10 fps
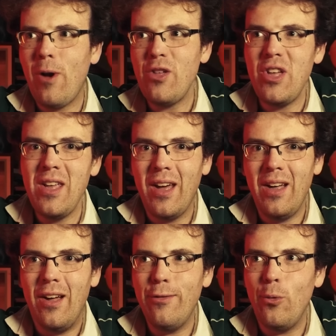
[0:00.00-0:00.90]
crashing
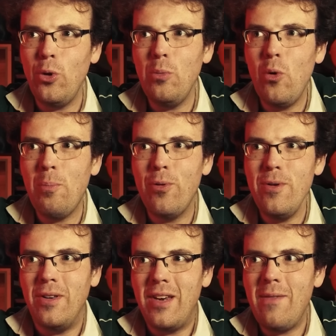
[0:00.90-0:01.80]
cars all the more
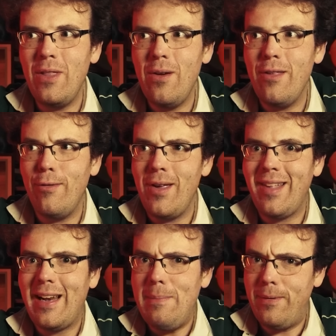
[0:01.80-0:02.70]
prudent, even though it's not
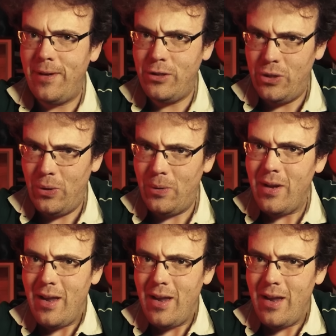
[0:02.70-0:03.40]
exactly professional.